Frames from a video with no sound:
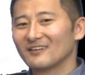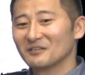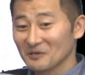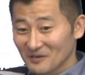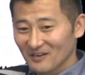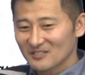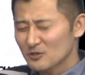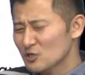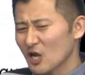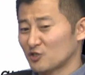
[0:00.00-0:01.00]
Good, so
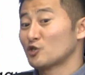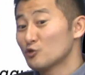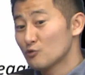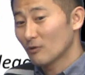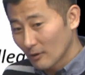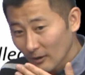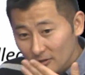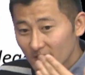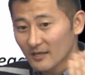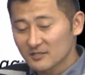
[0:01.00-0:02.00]
it's not to
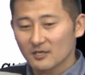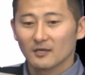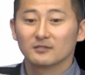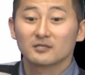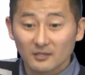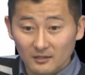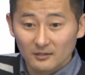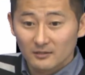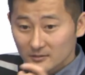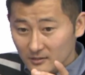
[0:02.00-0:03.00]
earth, it's to
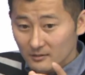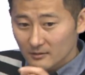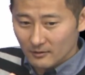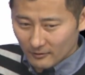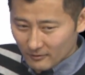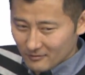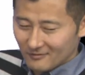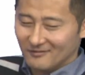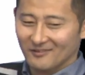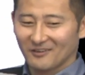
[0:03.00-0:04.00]
earth.
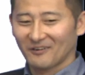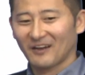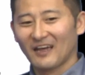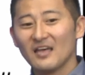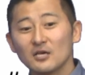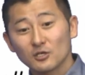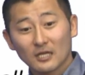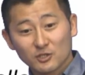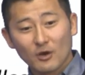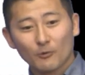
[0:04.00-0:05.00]
Okay, so
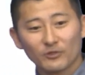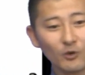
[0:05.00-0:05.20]
let's try it with